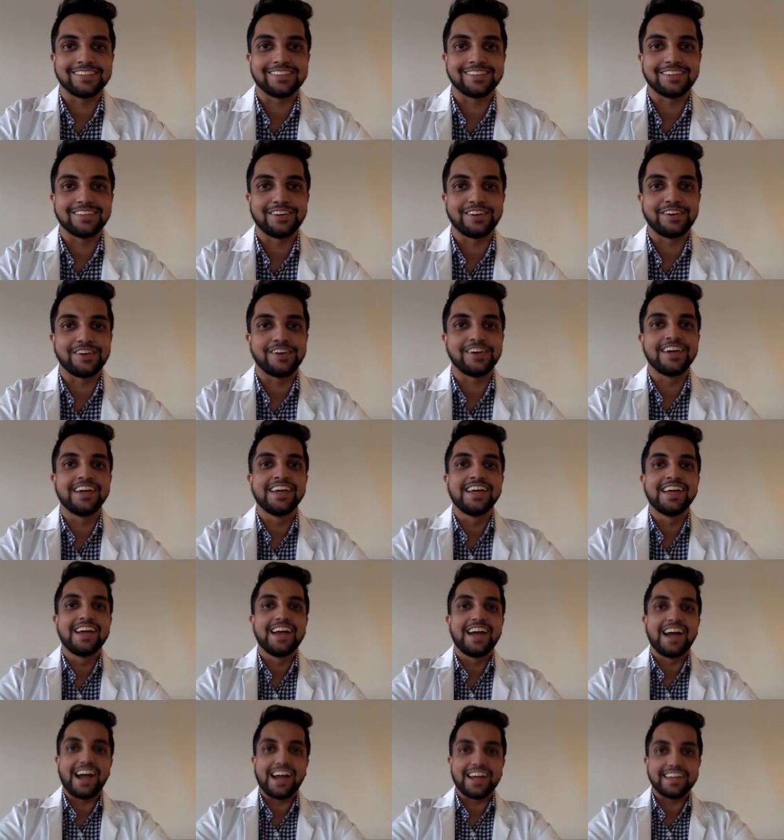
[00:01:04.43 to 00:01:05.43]
So
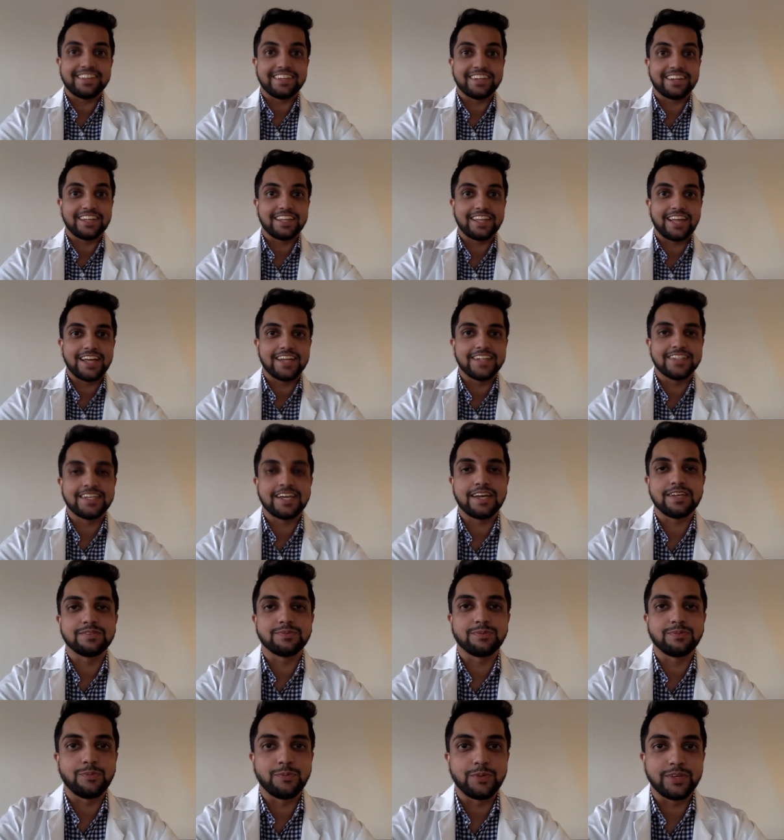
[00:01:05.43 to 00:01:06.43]
I think a lot of
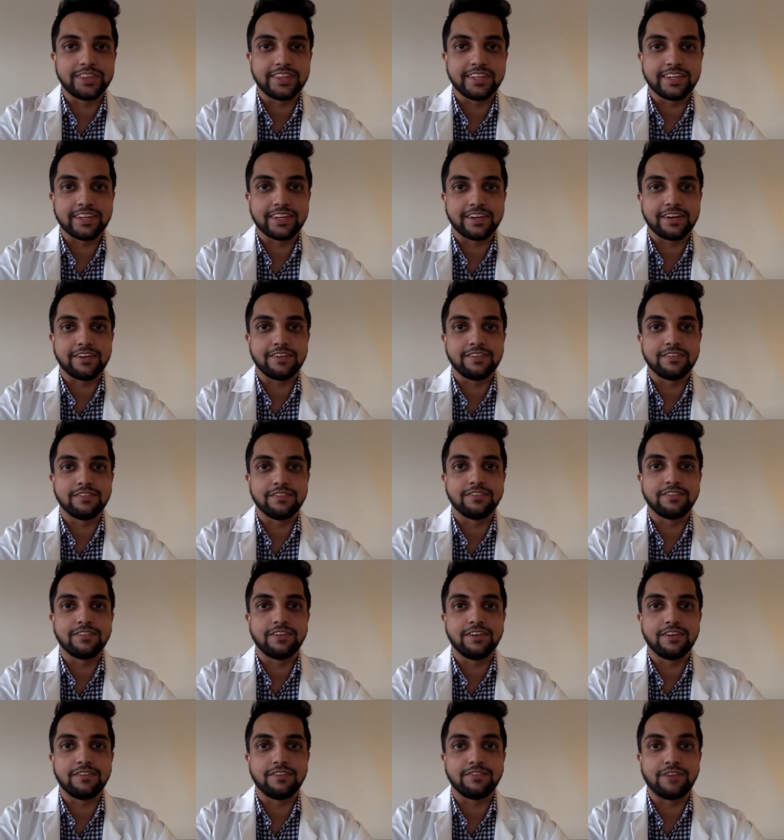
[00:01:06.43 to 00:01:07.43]
times when we think of
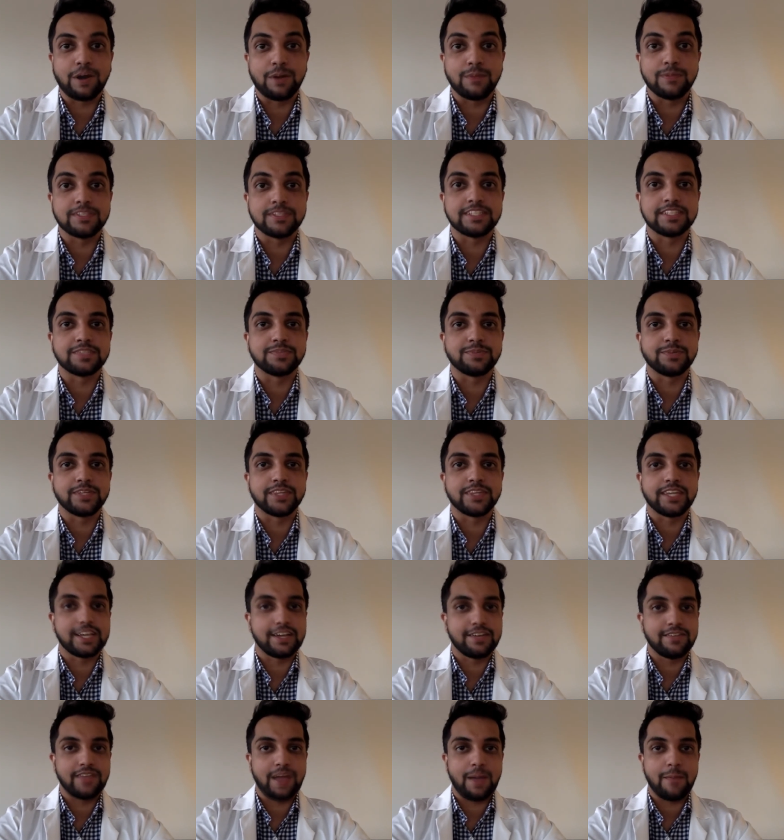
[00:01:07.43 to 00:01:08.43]
pharmacists, we think
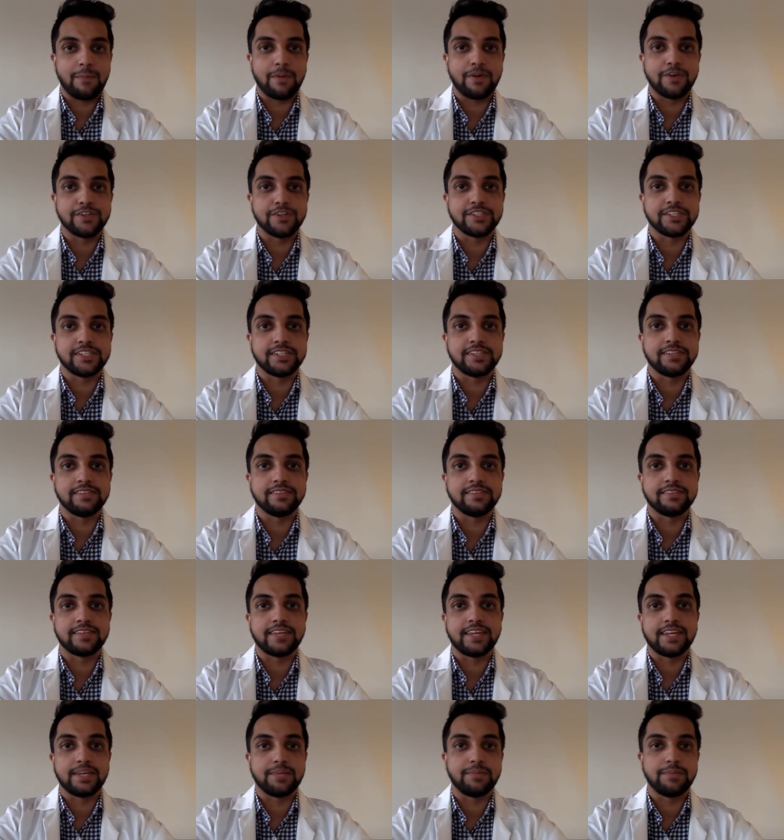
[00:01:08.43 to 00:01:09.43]
of that person
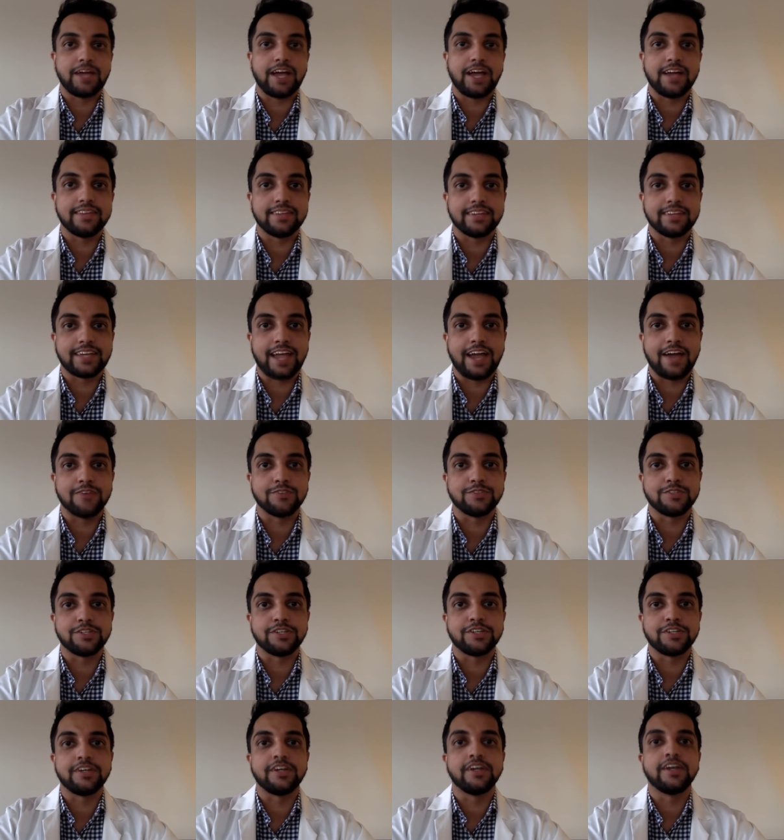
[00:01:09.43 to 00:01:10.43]
standing behind the
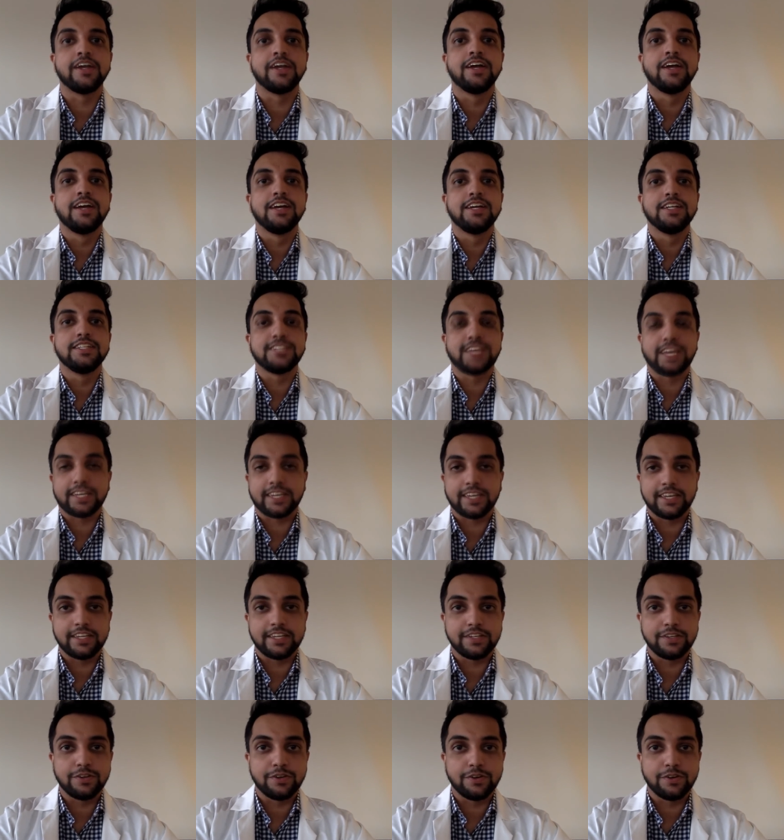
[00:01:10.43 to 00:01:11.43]
counter,
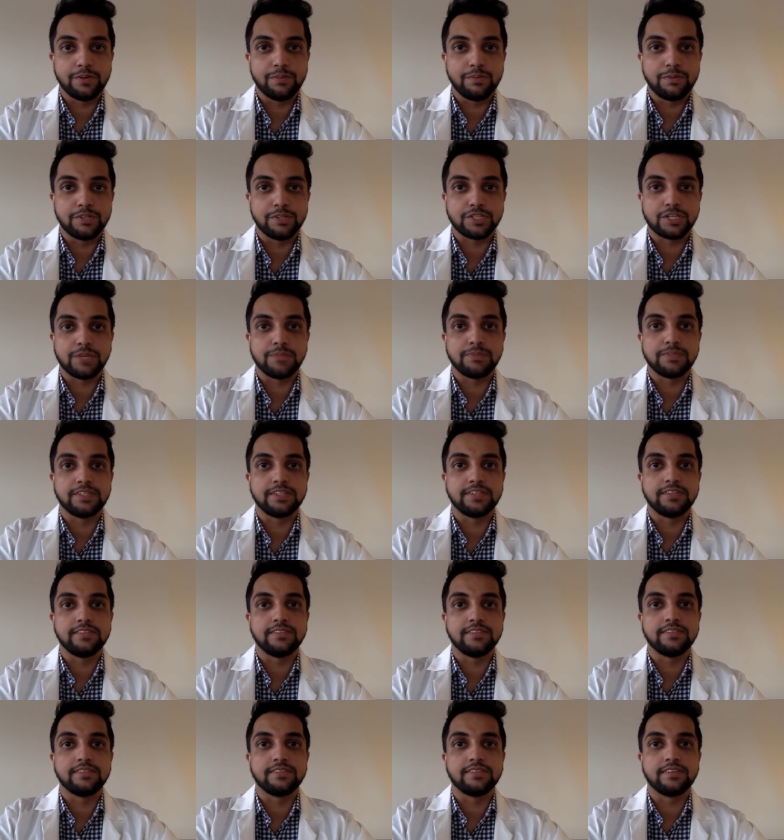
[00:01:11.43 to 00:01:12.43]
checking your
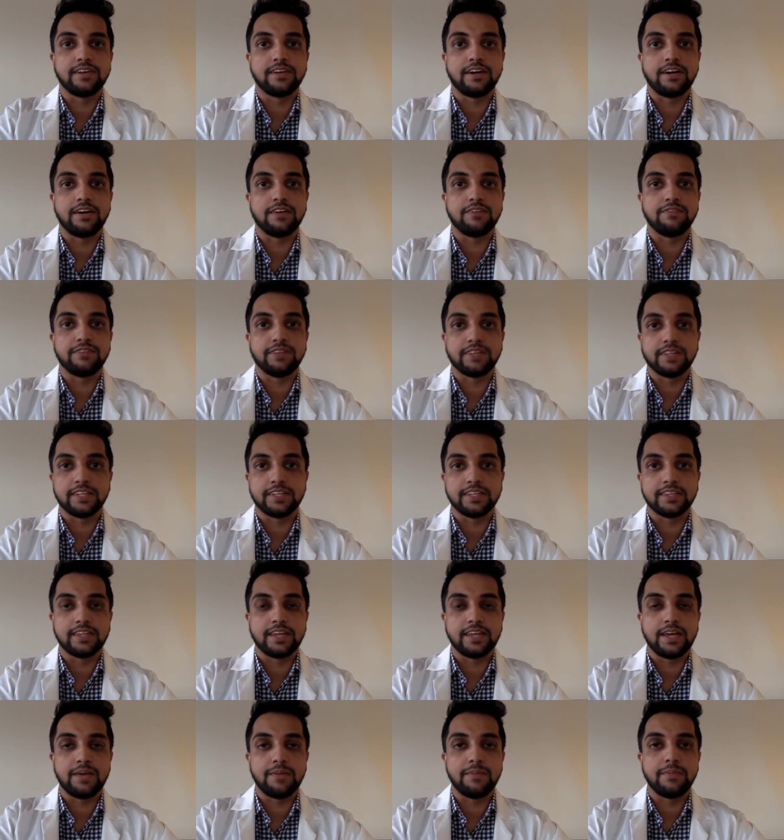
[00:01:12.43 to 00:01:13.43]
prescriptions, filling
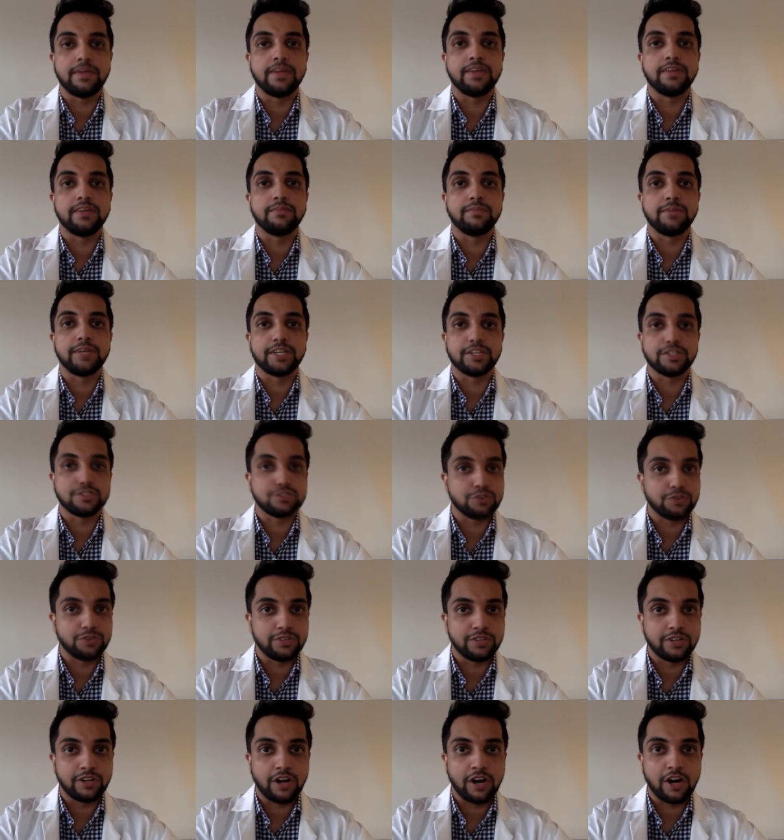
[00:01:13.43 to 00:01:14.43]
them, and making sure
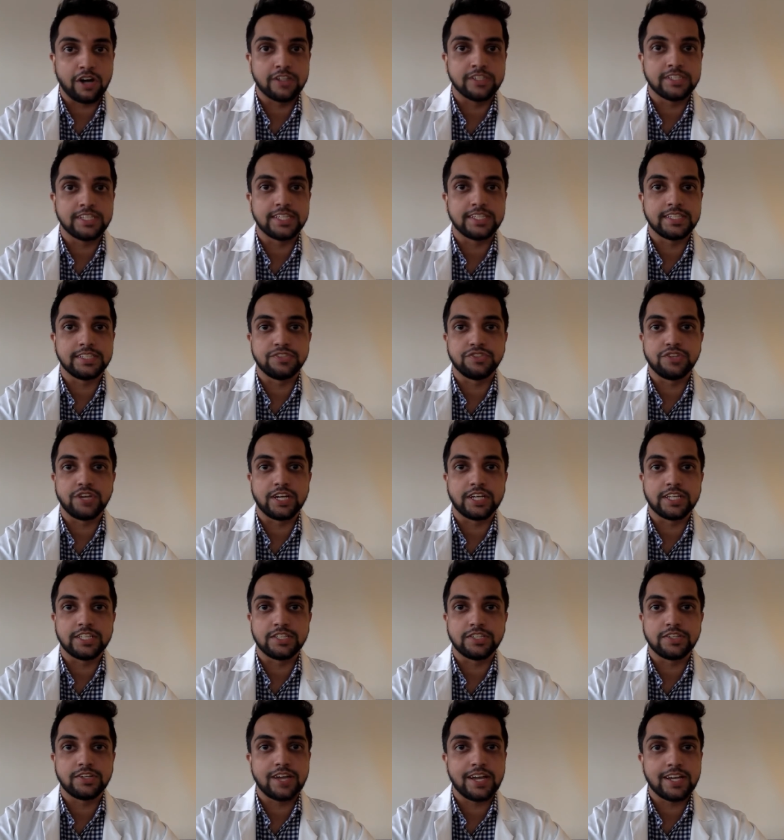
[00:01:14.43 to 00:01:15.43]
there aren't any drug
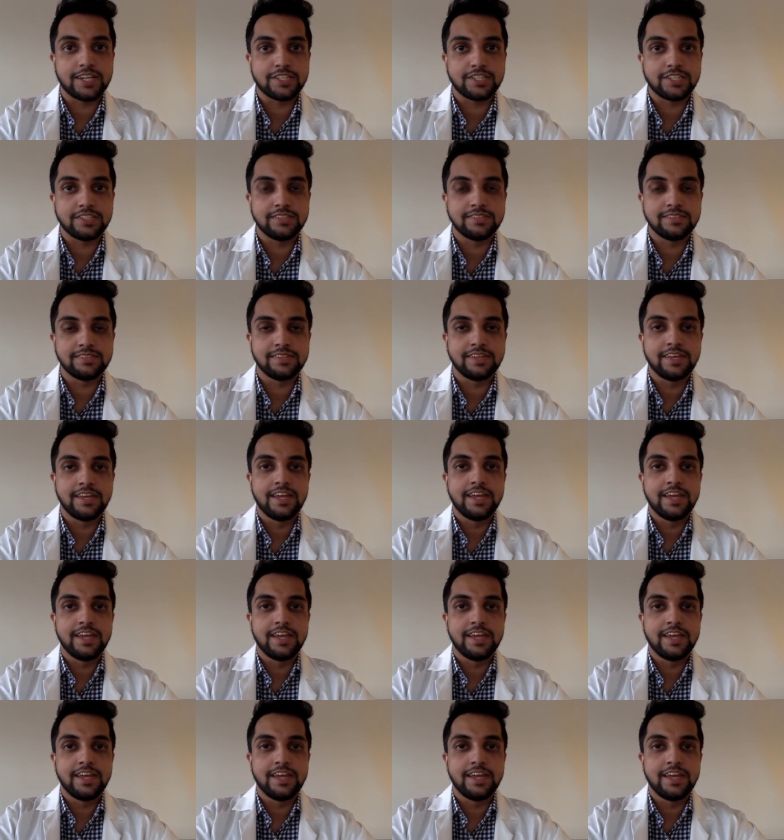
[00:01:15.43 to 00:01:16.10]
interactions.